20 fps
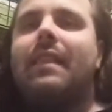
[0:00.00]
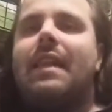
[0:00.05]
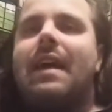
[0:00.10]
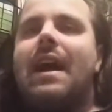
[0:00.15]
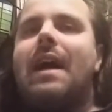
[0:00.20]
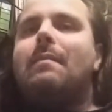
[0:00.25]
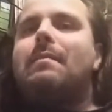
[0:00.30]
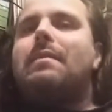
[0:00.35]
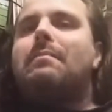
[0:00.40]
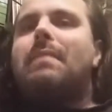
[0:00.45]

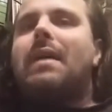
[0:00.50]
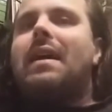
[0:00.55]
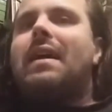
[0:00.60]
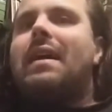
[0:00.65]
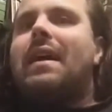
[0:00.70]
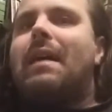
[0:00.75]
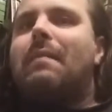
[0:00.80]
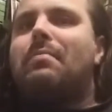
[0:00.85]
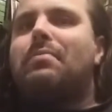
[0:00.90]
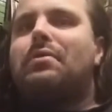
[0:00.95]

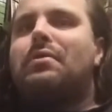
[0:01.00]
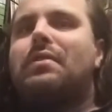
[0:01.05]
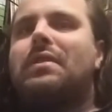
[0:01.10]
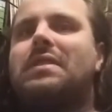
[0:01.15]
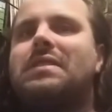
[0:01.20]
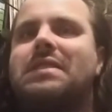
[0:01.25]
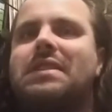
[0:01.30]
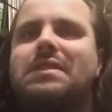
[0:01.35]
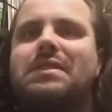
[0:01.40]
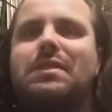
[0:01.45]
I'm
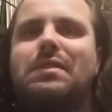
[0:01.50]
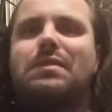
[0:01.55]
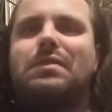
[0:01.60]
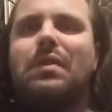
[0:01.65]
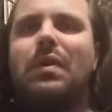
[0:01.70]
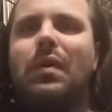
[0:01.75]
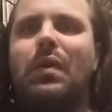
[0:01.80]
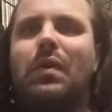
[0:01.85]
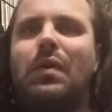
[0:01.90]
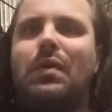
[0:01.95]
36 years
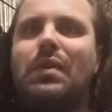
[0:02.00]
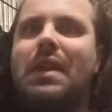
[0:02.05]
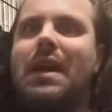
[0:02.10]
old.